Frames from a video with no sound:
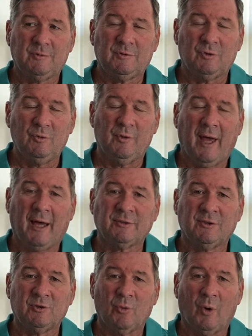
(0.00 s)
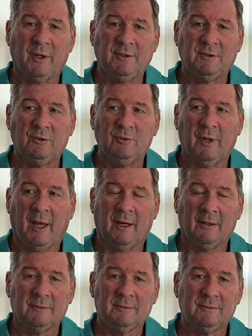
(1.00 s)
2022
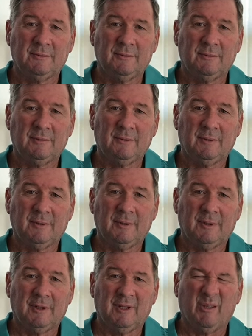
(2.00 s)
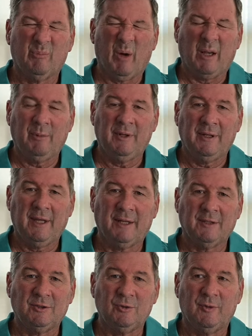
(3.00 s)
now, might have been the
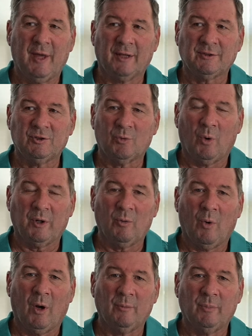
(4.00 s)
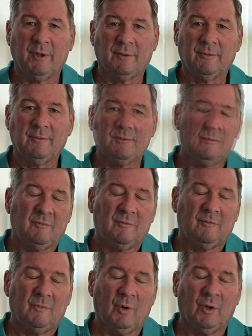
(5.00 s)
end of 2021, but
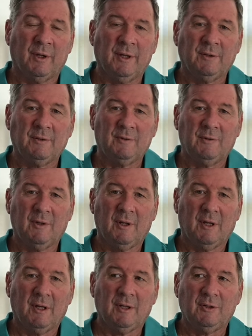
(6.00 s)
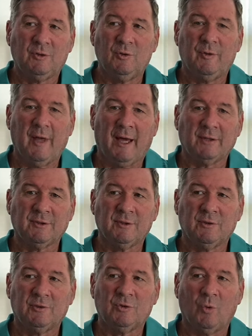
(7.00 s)
really in
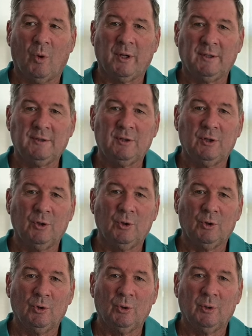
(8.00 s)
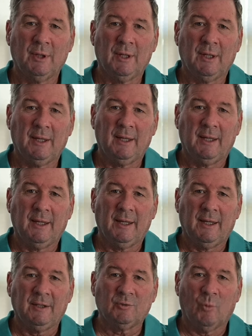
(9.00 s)
2022
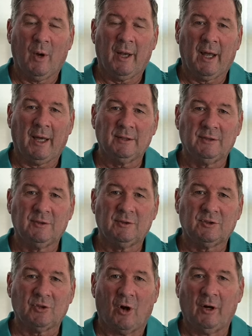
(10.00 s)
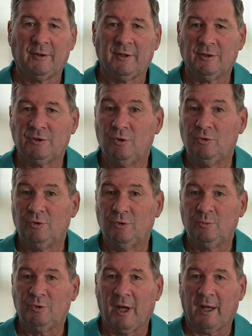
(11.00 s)
is when I started this
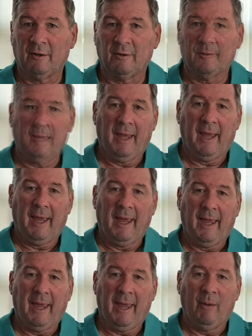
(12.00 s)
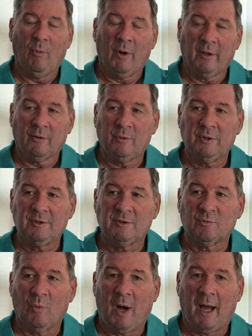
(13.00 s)
YouTube channel. And one of the
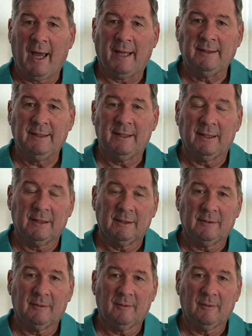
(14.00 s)
reasons why I did it